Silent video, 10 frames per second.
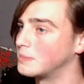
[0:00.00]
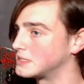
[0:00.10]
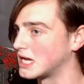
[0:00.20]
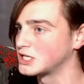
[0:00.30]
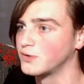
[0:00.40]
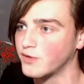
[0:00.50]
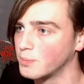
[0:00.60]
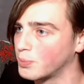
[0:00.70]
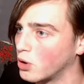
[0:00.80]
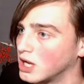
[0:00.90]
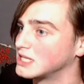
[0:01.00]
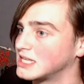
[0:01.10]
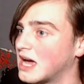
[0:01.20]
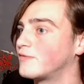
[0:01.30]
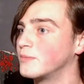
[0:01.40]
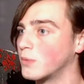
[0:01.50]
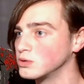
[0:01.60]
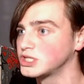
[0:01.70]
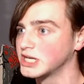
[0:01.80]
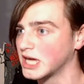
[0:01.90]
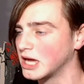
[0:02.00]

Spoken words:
play possession football like they have for most of the